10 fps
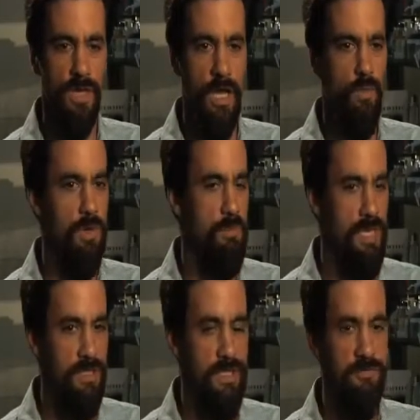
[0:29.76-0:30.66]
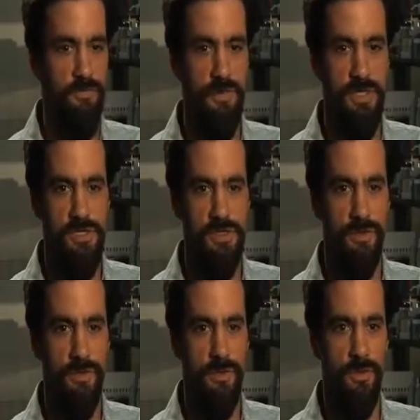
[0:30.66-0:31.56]
I work mainly in fish,
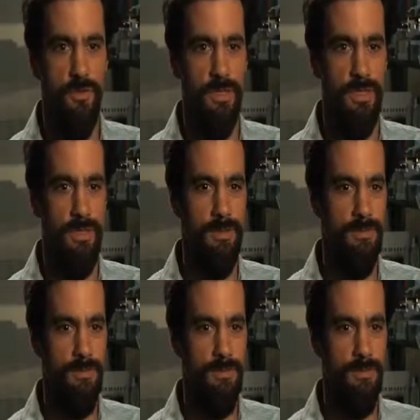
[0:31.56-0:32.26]
although